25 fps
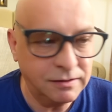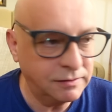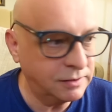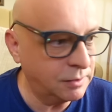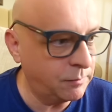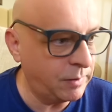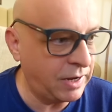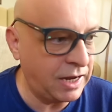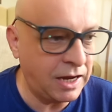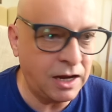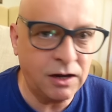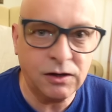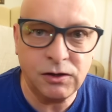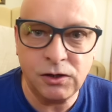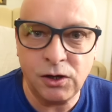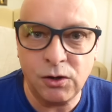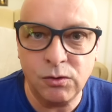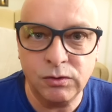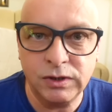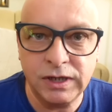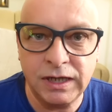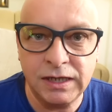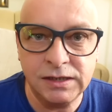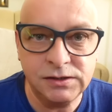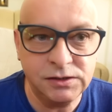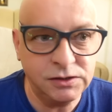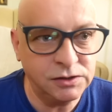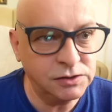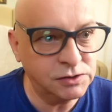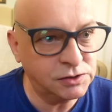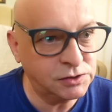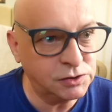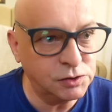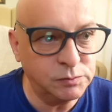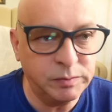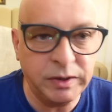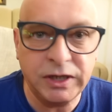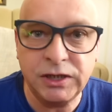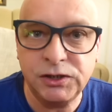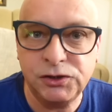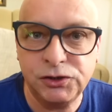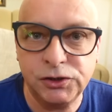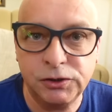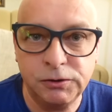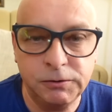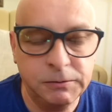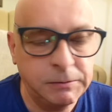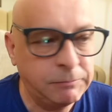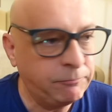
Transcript: No matter how cold it is, you can still be a Jew.